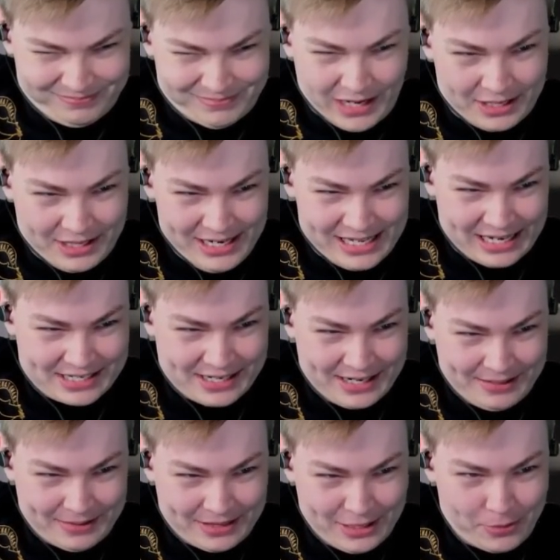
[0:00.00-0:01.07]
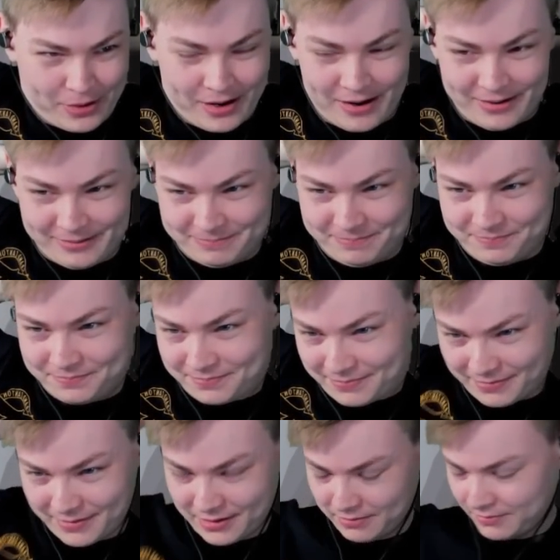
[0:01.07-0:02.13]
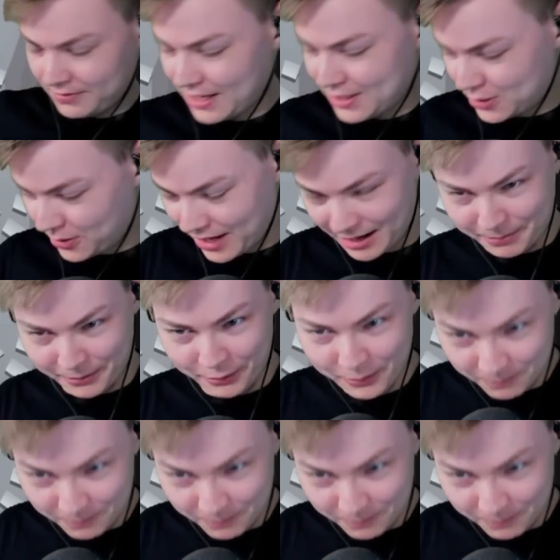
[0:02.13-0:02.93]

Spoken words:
I think that's it. I think we got it. Thank you, Caterpillar.